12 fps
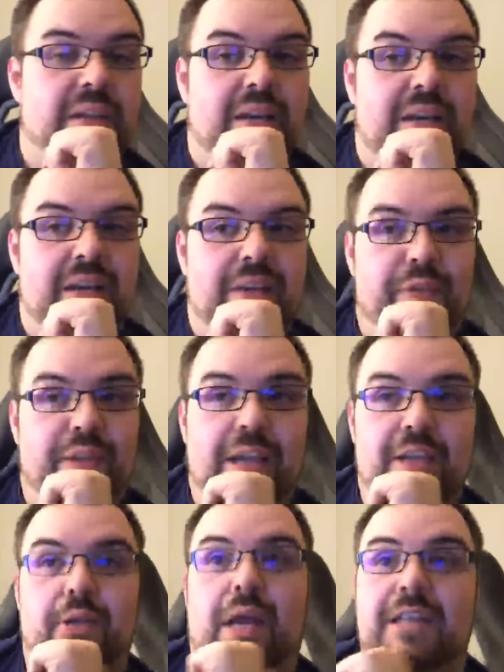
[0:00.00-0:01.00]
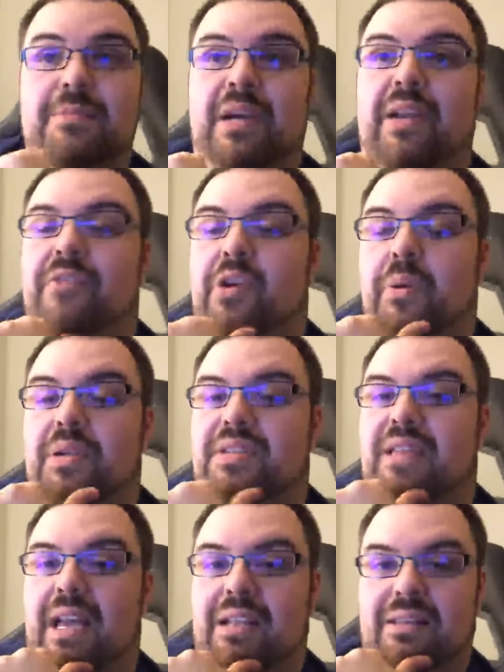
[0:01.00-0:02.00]
If you guys might have
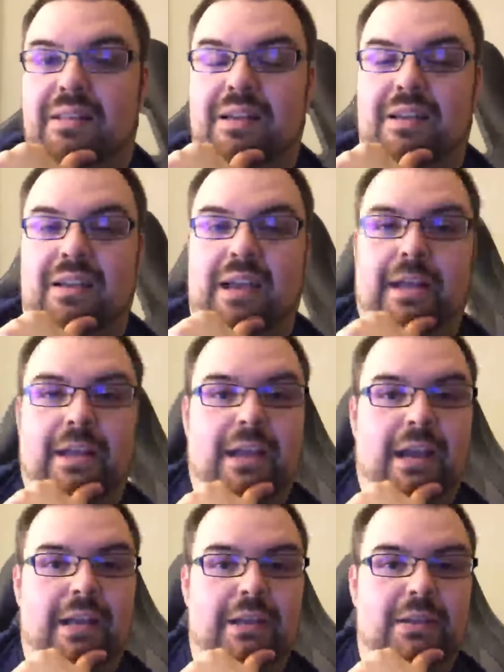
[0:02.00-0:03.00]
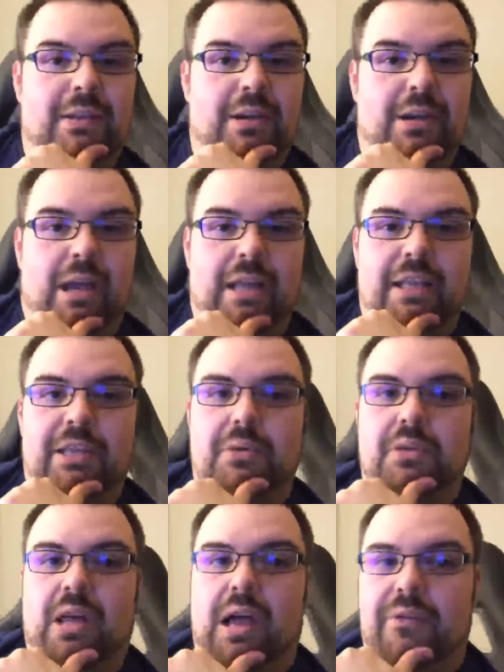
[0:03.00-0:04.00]
noticed that I
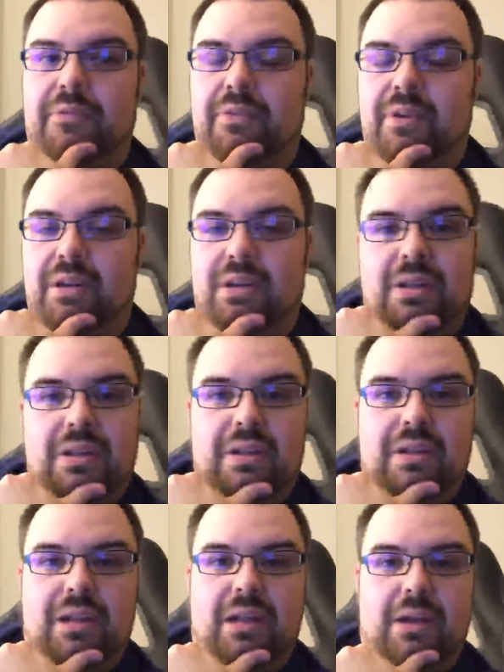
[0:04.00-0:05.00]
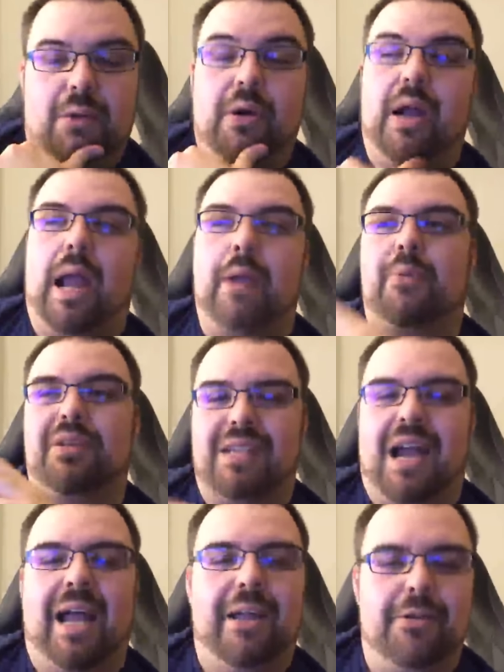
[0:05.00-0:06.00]
killed off, or I
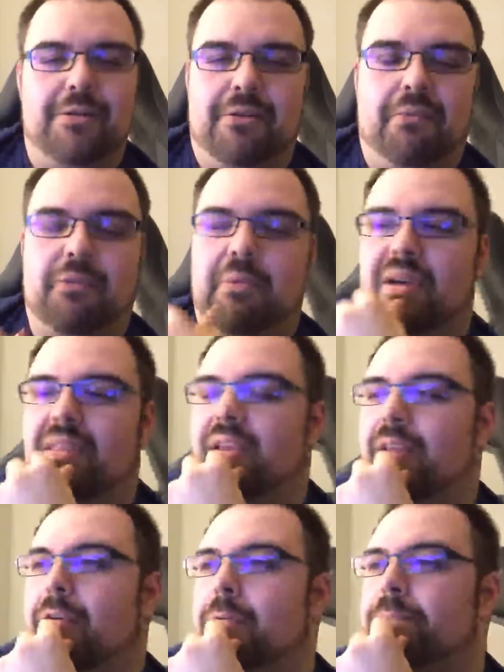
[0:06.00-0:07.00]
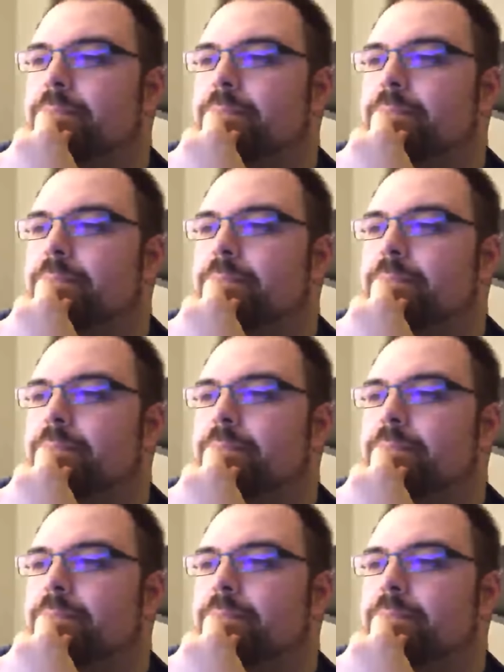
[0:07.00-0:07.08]
retired $3 Theater.